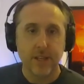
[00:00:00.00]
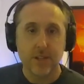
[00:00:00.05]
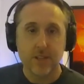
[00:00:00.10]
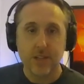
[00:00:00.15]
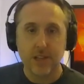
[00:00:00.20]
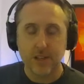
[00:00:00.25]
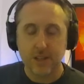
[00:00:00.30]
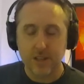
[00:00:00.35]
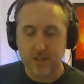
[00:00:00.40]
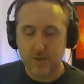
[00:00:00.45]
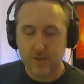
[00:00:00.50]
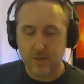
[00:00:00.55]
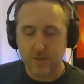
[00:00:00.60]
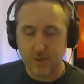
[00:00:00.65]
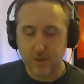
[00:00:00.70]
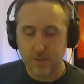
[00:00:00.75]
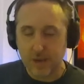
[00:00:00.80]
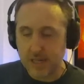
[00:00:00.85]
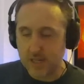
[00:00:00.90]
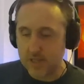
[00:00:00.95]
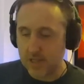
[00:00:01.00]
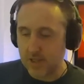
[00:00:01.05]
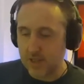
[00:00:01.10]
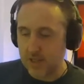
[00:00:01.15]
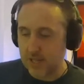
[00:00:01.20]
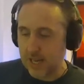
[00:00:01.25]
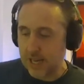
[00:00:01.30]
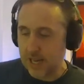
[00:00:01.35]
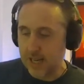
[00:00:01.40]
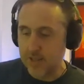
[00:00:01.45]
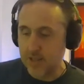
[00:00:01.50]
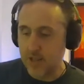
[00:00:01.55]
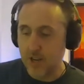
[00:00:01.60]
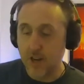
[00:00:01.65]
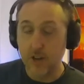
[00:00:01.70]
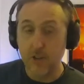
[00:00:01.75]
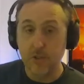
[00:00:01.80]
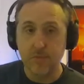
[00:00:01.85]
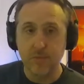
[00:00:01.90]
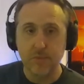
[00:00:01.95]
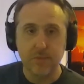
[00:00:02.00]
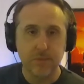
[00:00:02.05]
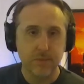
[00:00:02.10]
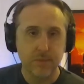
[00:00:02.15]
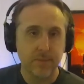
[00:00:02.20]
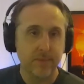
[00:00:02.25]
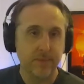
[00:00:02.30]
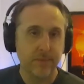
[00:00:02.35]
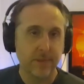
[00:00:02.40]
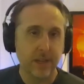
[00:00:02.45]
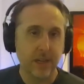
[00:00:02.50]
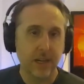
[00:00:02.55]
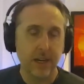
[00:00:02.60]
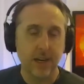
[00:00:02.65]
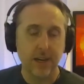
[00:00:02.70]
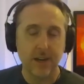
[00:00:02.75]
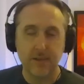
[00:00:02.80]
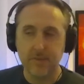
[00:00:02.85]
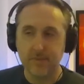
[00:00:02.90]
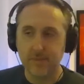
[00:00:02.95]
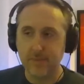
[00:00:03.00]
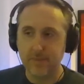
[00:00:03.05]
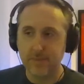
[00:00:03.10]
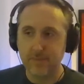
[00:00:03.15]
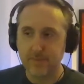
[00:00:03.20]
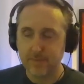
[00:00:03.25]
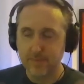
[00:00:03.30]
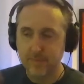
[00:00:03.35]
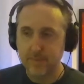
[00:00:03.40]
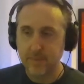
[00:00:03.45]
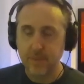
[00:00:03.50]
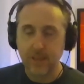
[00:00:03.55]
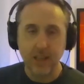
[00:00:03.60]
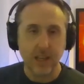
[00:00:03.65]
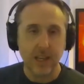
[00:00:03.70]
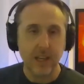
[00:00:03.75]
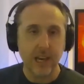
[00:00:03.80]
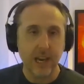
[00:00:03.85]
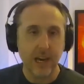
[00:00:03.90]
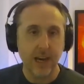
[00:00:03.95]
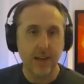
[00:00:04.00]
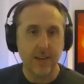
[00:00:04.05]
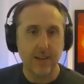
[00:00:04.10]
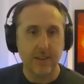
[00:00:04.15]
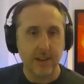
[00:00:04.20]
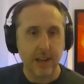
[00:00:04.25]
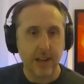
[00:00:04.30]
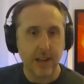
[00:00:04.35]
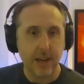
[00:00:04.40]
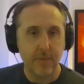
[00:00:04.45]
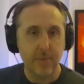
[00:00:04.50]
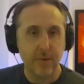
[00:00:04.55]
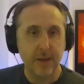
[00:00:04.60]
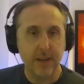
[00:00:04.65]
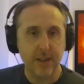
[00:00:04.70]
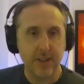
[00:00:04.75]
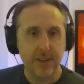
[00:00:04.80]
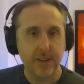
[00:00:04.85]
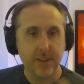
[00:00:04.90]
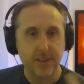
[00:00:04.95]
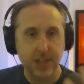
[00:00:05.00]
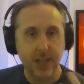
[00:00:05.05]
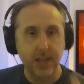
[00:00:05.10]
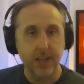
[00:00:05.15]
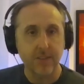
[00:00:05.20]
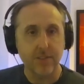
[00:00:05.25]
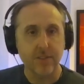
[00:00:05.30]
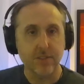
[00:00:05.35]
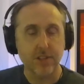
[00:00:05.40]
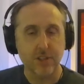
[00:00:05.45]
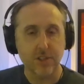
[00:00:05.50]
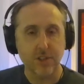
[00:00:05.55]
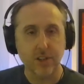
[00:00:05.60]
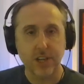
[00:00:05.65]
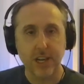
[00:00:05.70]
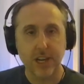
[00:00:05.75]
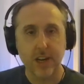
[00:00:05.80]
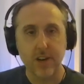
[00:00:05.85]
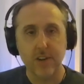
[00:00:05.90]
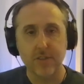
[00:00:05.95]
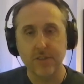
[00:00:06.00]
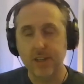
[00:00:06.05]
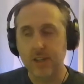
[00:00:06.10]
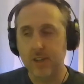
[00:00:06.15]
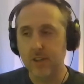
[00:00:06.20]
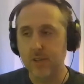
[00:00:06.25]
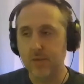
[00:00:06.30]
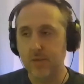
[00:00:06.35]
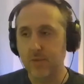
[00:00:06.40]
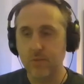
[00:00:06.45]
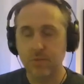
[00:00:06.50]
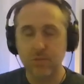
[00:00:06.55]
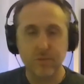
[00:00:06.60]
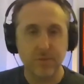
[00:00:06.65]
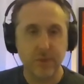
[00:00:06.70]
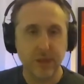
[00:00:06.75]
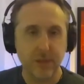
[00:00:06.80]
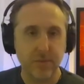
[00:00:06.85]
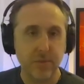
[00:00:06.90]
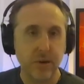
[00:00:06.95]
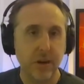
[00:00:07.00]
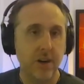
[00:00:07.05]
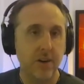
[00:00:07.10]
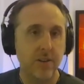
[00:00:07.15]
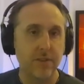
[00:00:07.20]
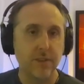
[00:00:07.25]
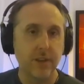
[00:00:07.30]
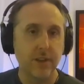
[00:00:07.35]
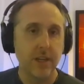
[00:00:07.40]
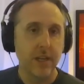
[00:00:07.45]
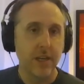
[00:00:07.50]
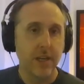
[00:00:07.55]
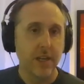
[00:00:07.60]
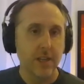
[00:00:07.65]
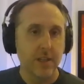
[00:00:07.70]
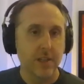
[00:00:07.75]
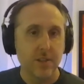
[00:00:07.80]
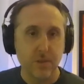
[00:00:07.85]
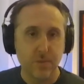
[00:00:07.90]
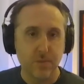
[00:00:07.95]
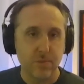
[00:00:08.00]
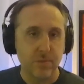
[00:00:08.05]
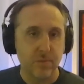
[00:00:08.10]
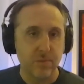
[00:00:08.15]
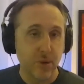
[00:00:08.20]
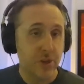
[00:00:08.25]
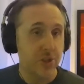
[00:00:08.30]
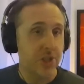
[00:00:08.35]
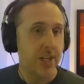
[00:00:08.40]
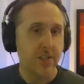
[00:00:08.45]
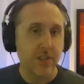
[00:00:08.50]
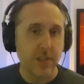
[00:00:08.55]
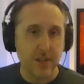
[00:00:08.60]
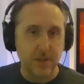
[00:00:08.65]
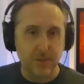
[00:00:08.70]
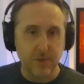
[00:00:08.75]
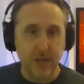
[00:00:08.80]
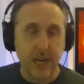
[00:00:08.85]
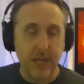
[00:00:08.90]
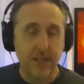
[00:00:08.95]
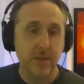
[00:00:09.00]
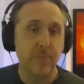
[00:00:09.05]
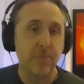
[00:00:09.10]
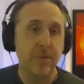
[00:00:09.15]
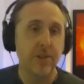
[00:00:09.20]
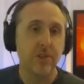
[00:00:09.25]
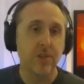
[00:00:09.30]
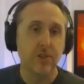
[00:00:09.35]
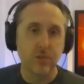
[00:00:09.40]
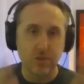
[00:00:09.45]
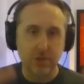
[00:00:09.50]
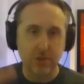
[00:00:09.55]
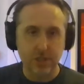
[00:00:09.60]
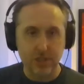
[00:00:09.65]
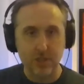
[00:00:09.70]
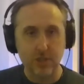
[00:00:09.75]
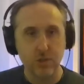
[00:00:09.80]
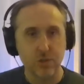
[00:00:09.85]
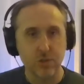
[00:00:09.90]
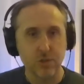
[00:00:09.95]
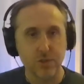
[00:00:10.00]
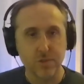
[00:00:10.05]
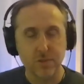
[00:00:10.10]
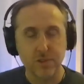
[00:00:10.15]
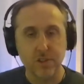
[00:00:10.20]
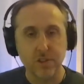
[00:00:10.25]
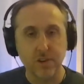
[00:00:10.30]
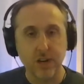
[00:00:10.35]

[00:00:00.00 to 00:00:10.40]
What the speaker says: It's amazing that it has a home um, at Epic. I think taking such good care of it, and being part of some projects that had to build all these tools from